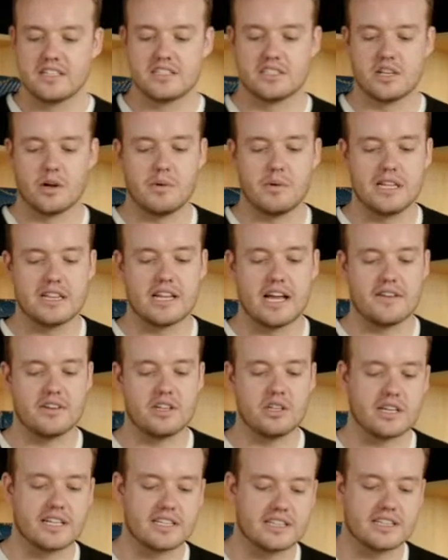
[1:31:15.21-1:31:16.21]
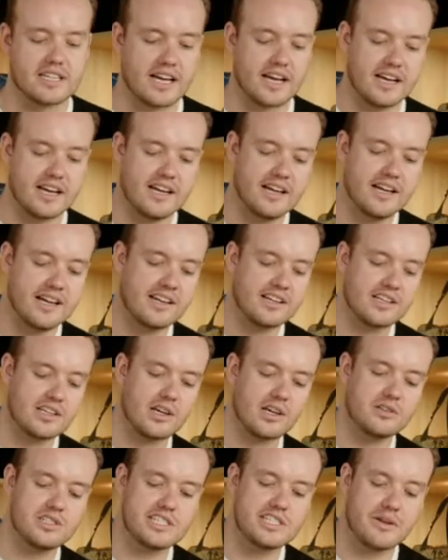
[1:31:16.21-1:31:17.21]
So we love it. You get the
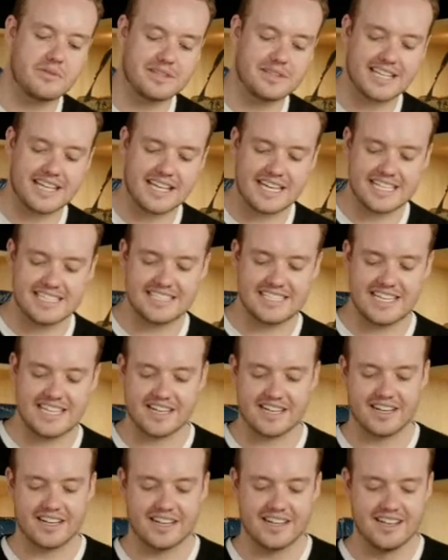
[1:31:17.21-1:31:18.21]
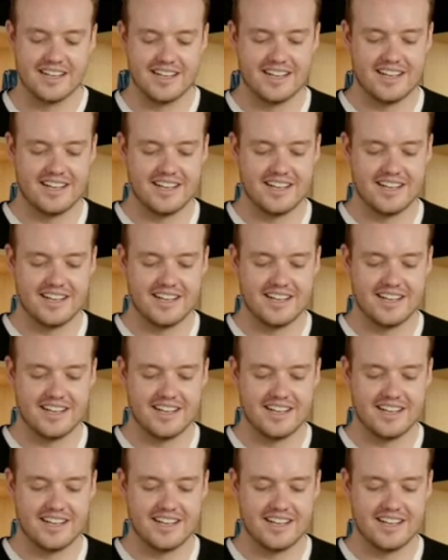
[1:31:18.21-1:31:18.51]
close shut with the keys here.